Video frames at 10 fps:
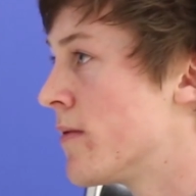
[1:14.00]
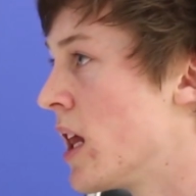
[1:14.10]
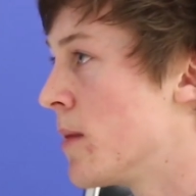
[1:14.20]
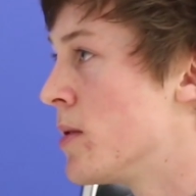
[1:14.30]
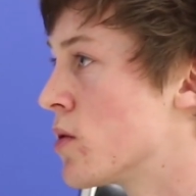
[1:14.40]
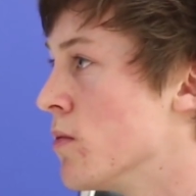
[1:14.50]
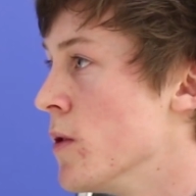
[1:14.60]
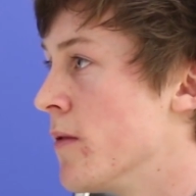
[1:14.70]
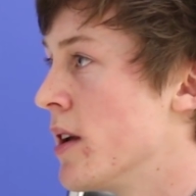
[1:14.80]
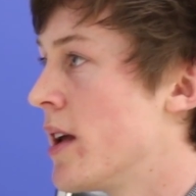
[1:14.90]
developers will
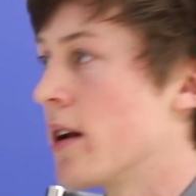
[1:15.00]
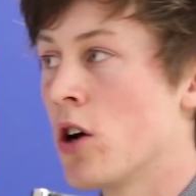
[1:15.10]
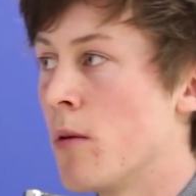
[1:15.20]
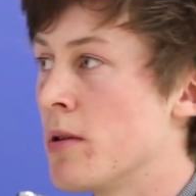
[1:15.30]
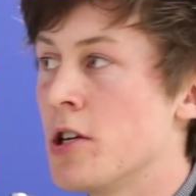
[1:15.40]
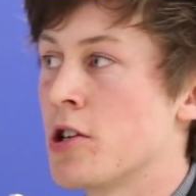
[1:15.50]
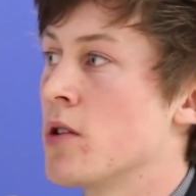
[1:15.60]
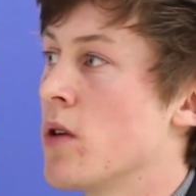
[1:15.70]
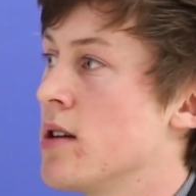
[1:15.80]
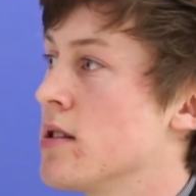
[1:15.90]
move in and competition
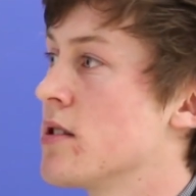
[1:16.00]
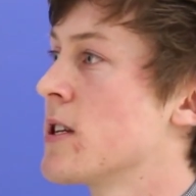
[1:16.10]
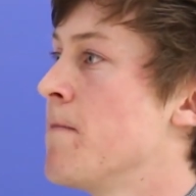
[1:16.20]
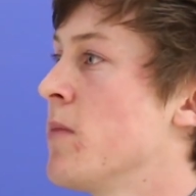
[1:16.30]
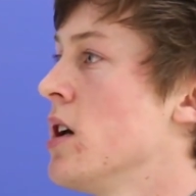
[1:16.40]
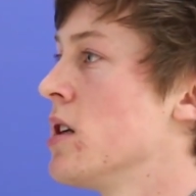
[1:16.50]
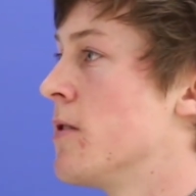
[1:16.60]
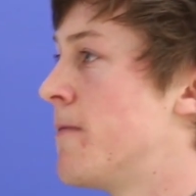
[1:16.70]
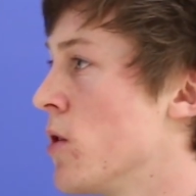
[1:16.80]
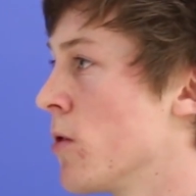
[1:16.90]
arises.
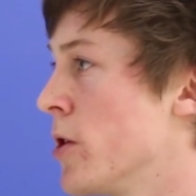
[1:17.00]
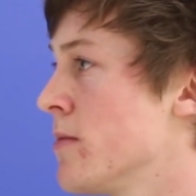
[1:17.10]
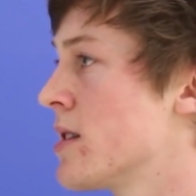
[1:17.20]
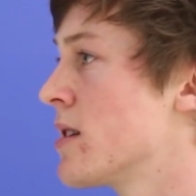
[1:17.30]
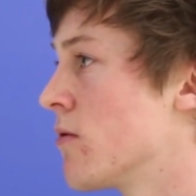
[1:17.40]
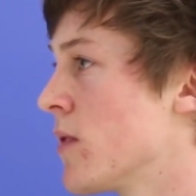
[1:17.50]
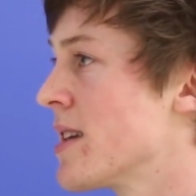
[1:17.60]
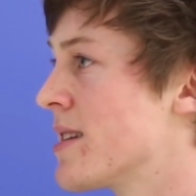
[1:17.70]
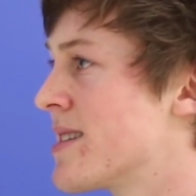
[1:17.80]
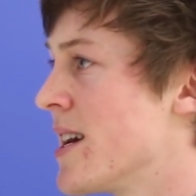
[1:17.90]
To fill rooms,
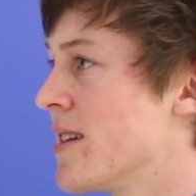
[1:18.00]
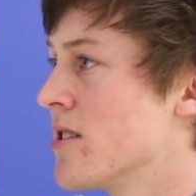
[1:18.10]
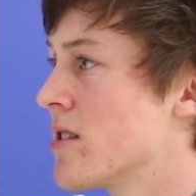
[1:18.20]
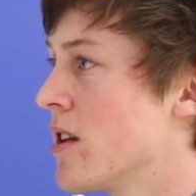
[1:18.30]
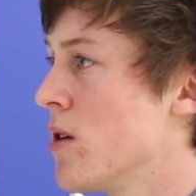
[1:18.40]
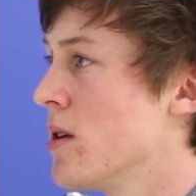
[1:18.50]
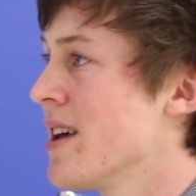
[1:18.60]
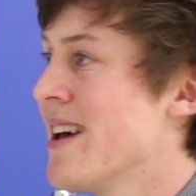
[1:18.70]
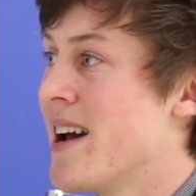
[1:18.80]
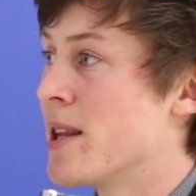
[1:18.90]
rates and standards are
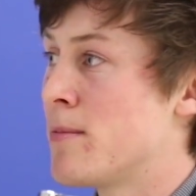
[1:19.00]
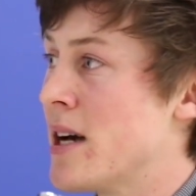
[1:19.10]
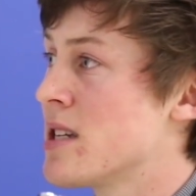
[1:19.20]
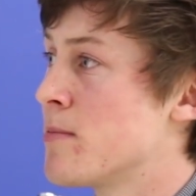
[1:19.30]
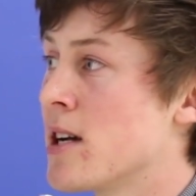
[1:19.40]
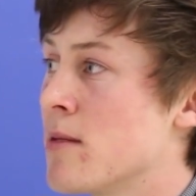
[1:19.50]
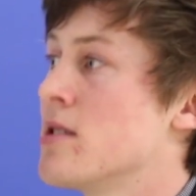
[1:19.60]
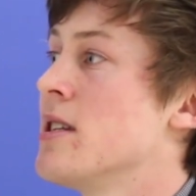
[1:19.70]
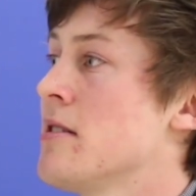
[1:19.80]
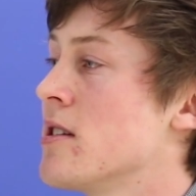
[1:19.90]
lowered and the place becomes
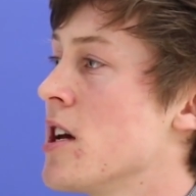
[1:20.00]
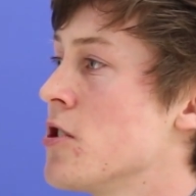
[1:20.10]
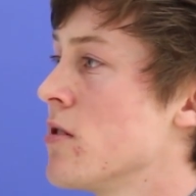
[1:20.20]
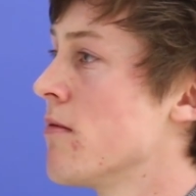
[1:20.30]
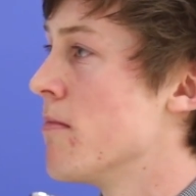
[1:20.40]
a destination